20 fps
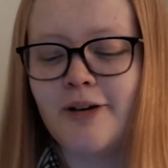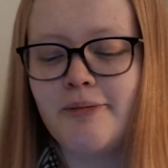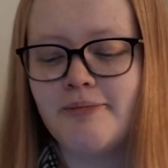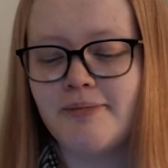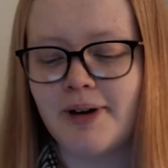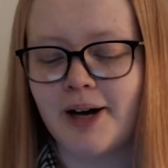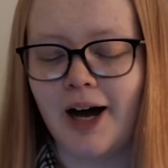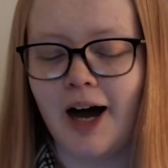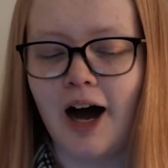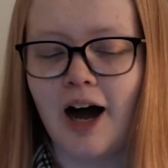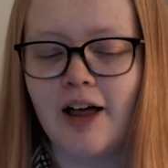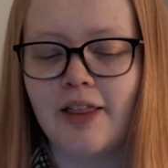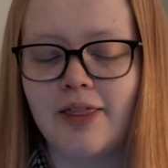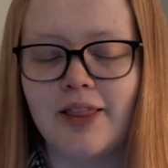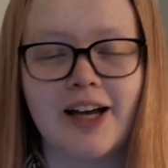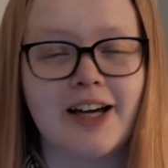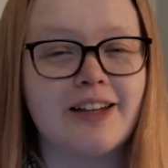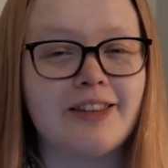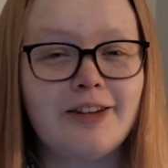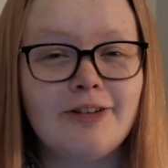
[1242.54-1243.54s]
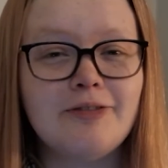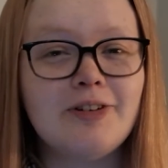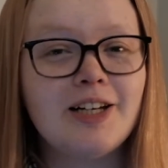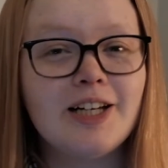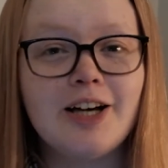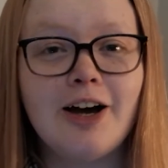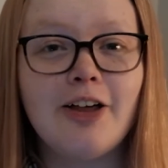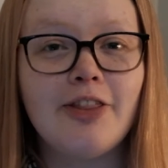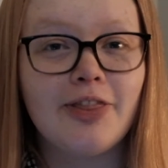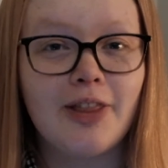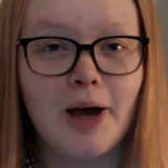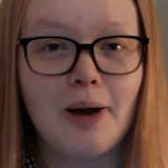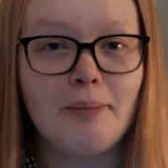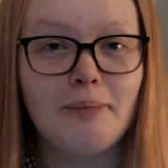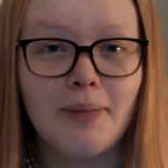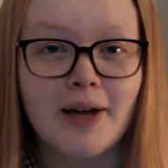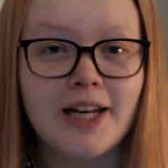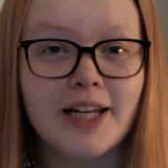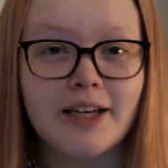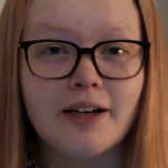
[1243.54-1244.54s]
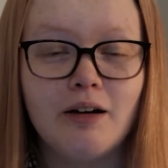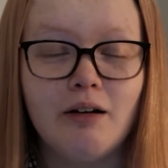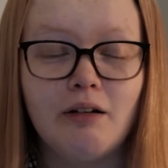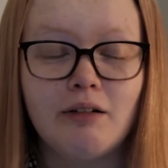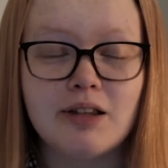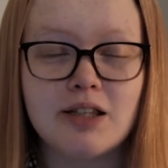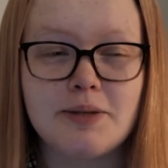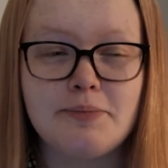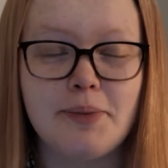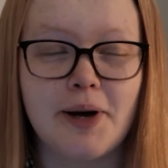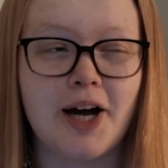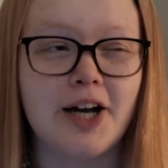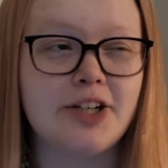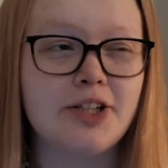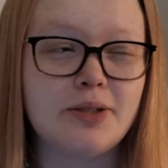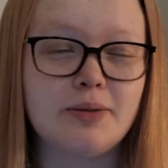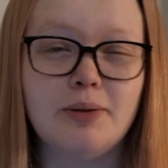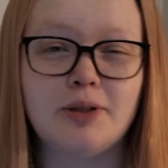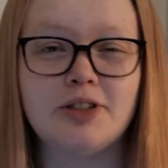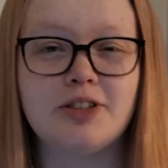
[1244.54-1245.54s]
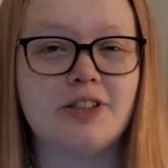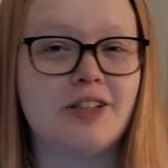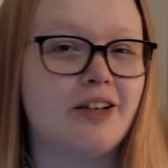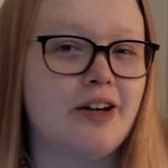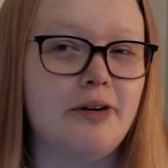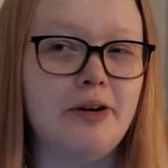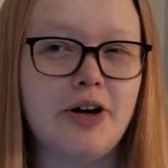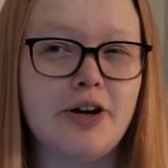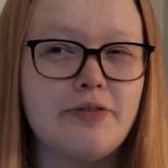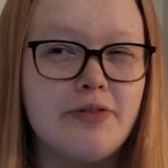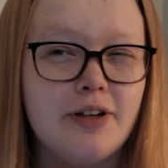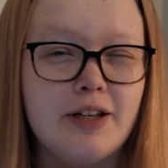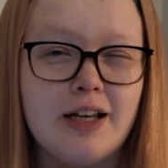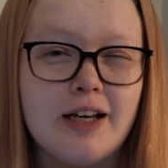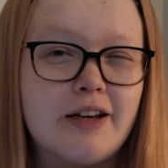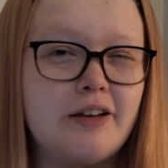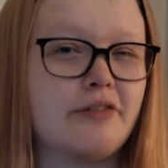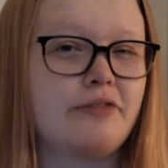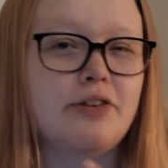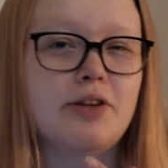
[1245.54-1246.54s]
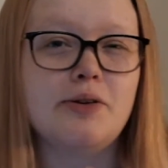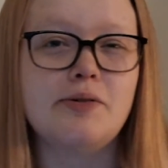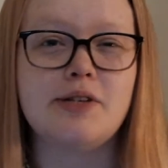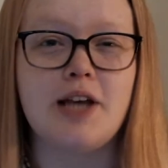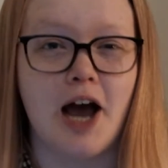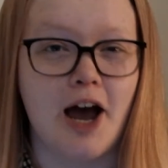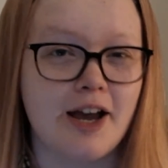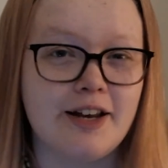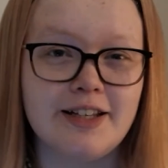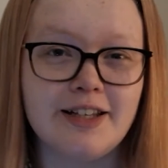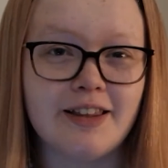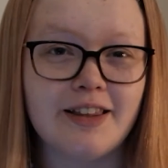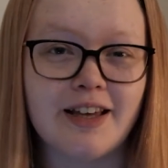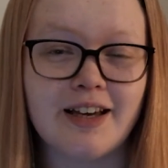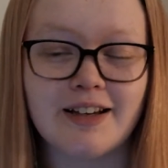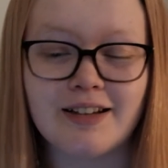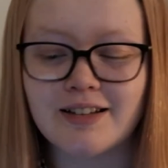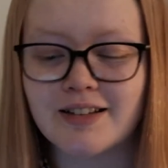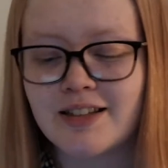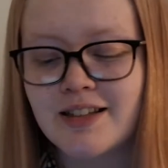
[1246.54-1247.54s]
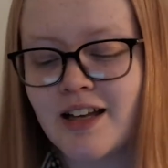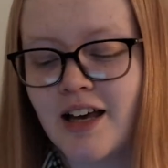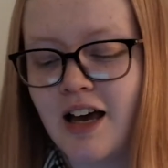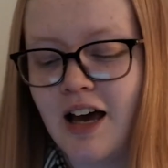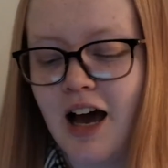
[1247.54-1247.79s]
but like there really aren't that many cons, but I just wanted to go over like a few tiny things.